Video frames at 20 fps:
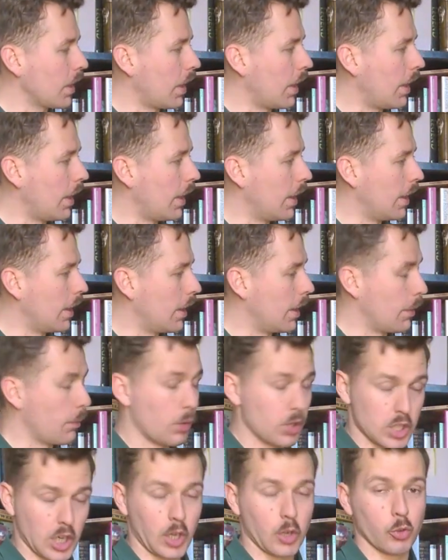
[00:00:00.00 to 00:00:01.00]
in
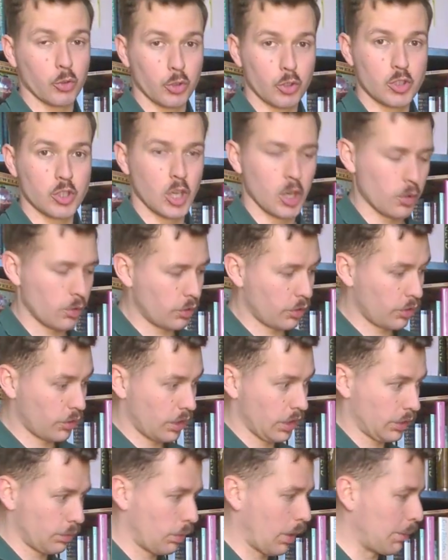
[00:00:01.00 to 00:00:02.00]
which I also showed
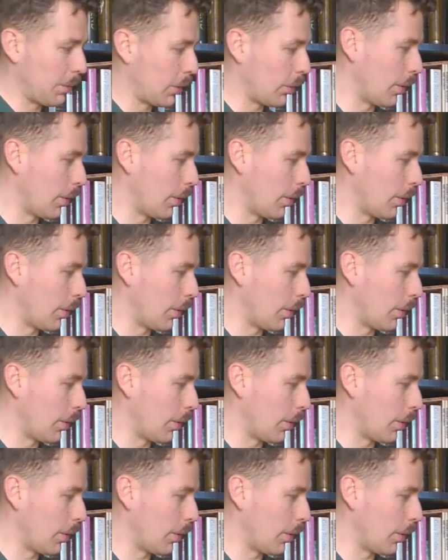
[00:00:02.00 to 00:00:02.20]
this web